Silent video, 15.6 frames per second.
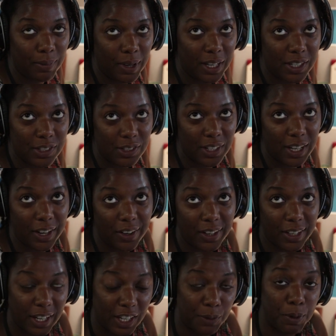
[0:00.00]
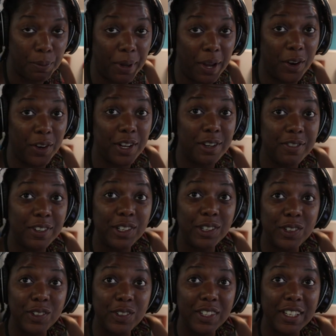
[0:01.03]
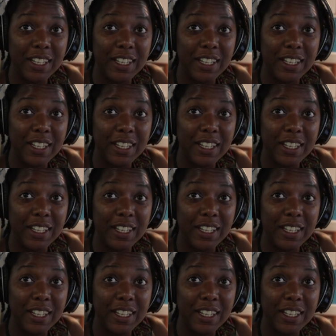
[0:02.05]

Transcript: Making sure the area that you prepare your food